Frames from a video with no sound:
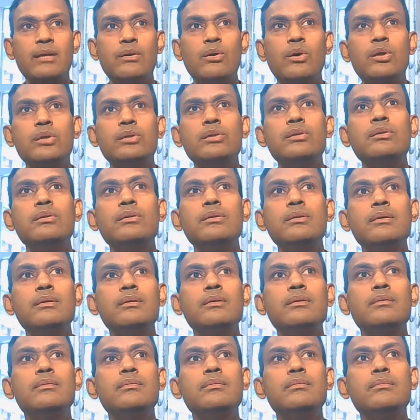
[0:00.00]
got
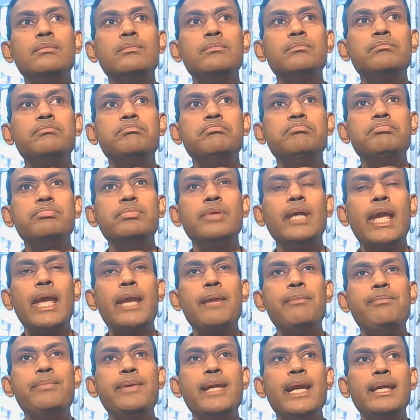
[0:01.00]

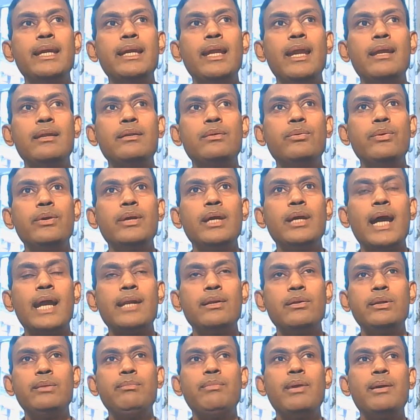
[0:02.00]
API gateway. I
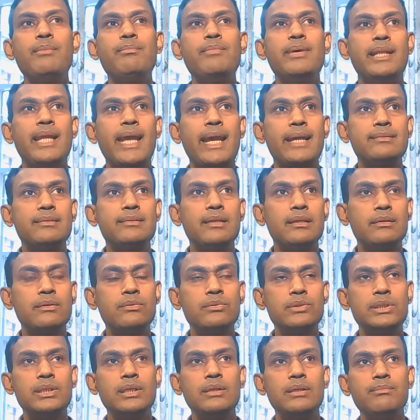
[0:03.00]
don't remember the exact
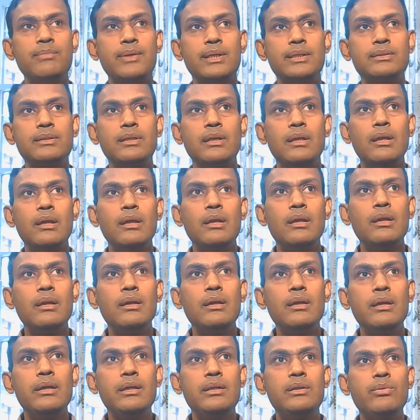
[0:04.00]
question, but
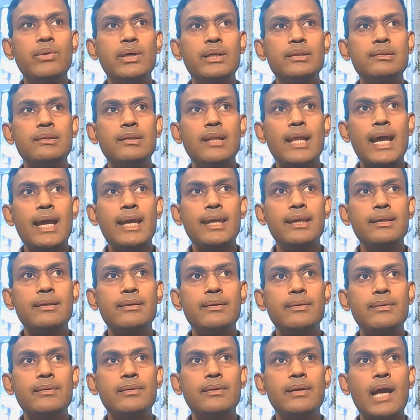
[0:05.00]
it was like
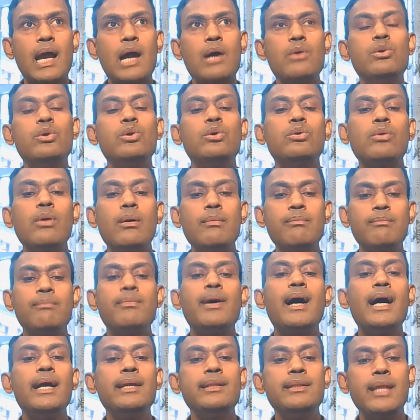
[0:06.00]
how you
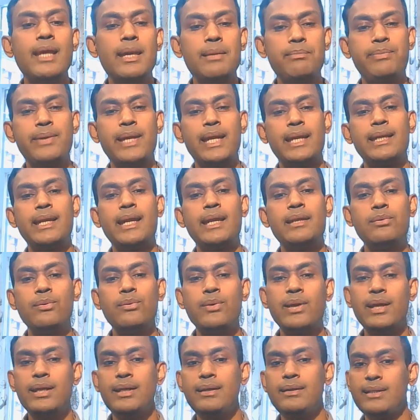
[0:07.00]
combine the API
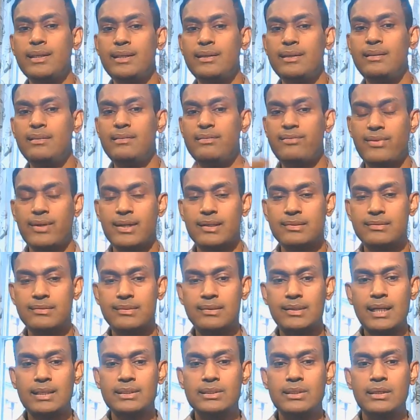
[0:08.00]
gateway in an
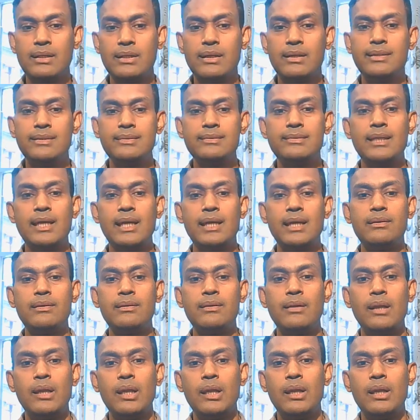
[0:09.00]
infrastructural design